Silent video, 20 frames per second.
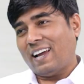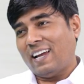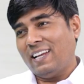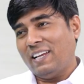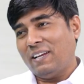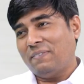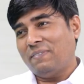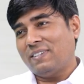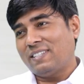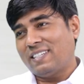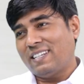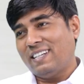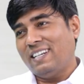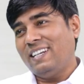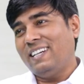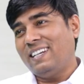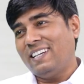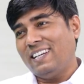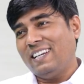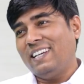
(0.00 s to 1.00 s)
I have
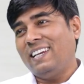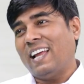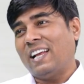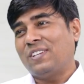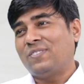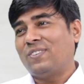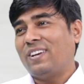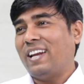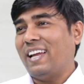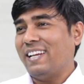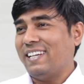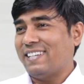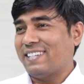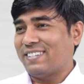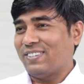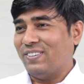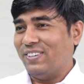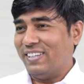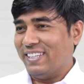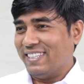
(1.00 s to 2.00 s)
studied in natural light
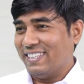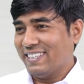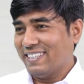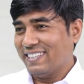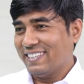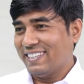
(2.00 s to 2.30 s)
only.